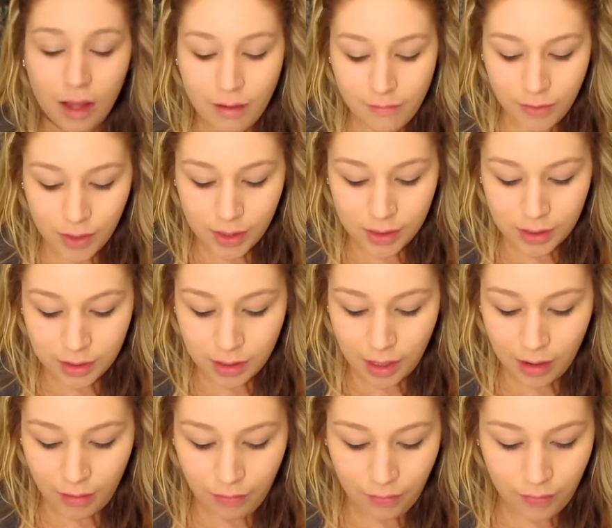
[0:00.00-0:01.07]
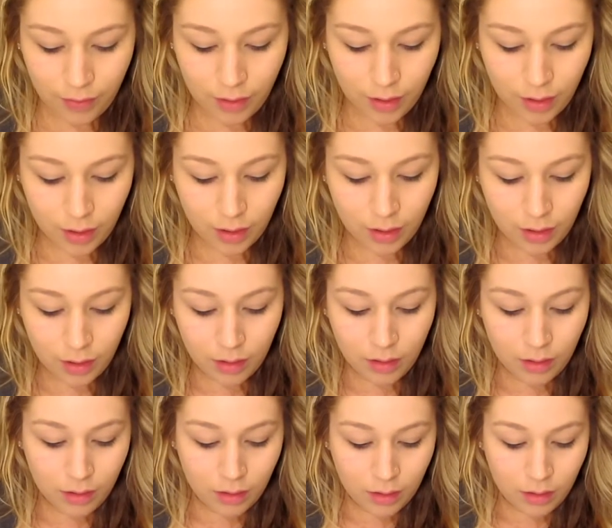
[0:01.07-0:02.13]
love this stuff.
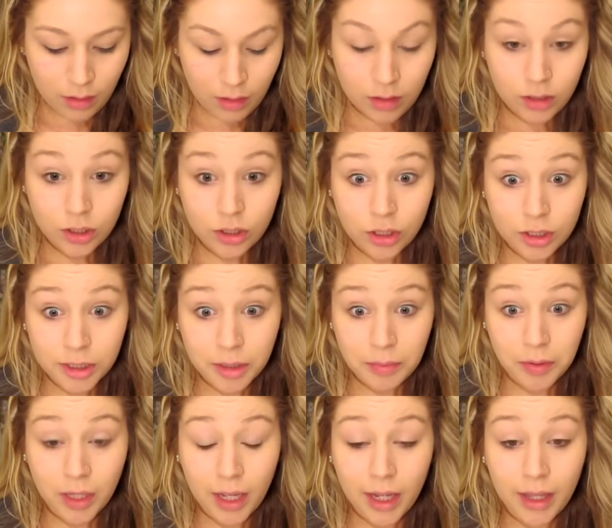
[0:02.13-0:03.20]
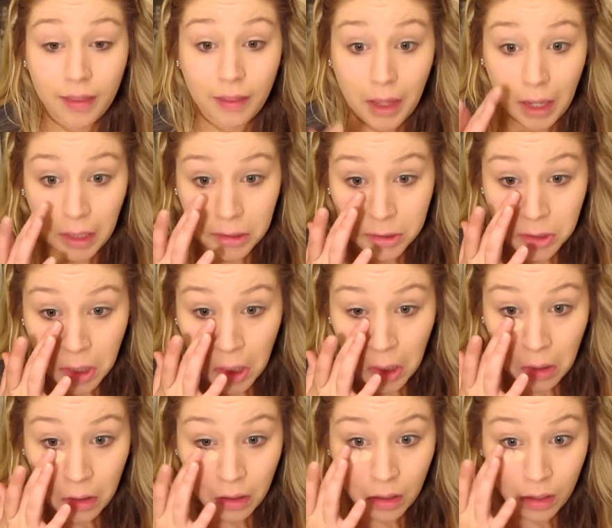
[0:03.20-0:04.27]
Just applying that
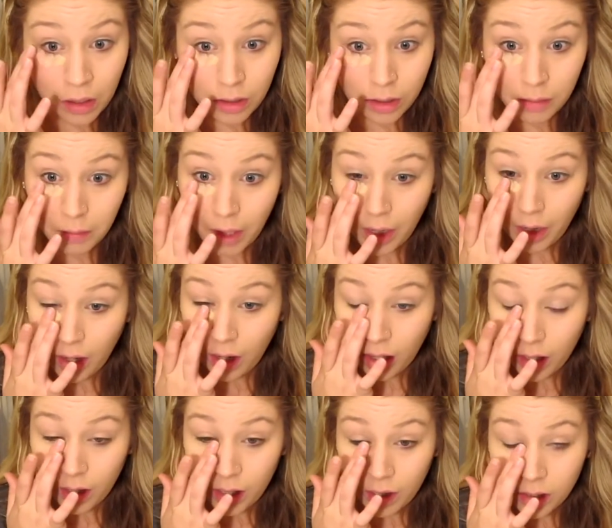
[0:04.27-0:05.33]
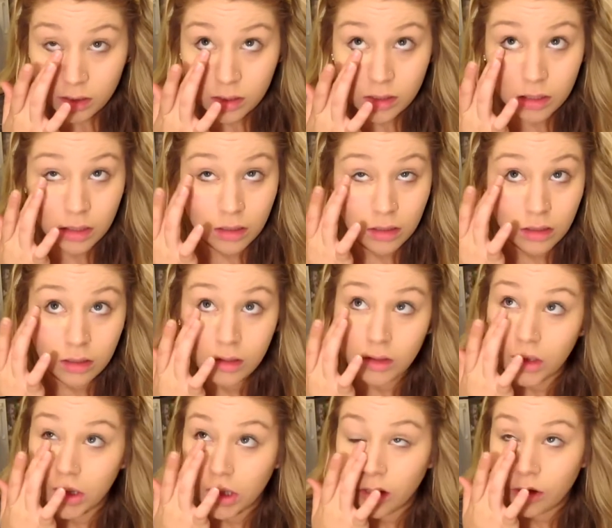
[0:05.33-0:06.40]
under my eyes,
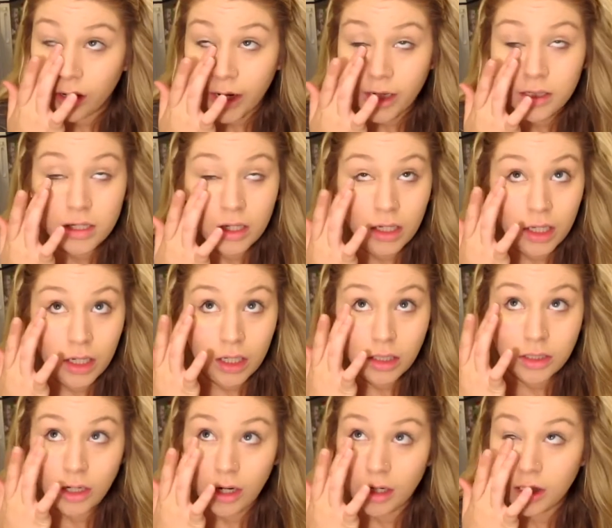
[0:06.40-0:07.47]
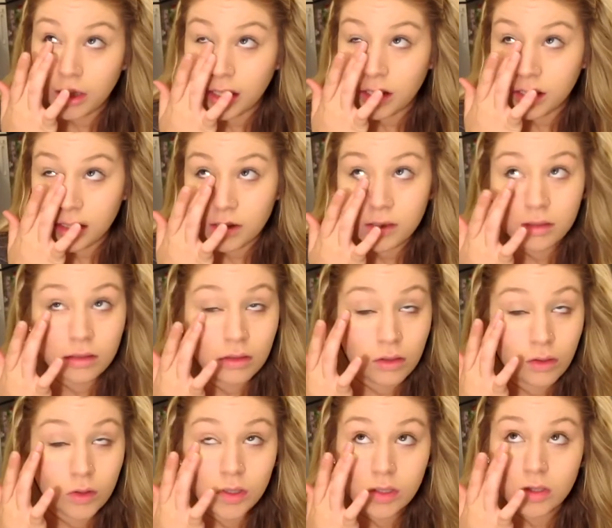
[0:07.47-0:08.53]
correcting any darkness
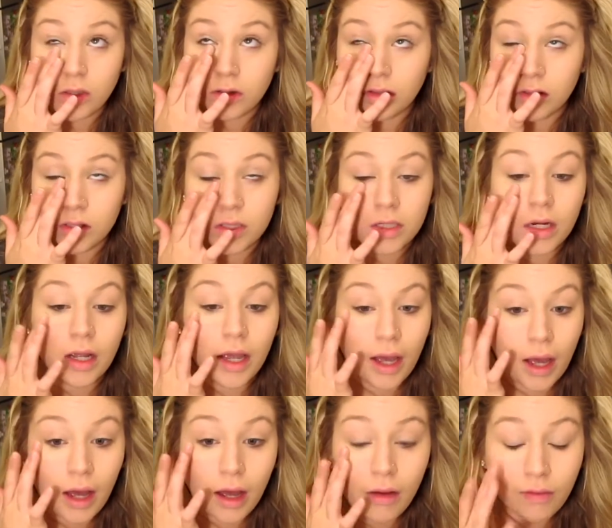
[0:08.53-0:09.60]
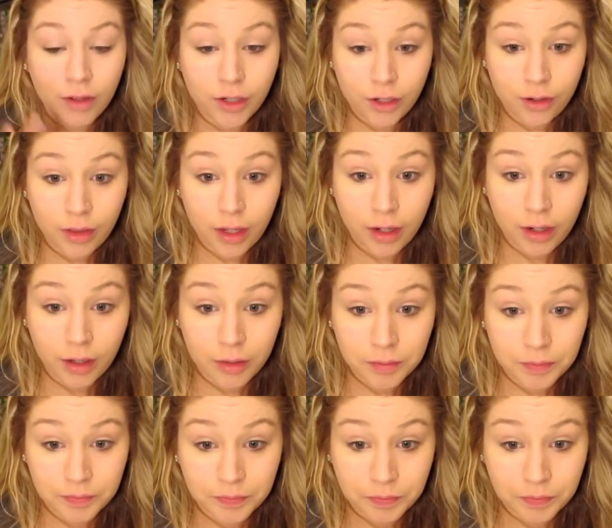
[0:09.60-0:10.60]
or circles that I have under there.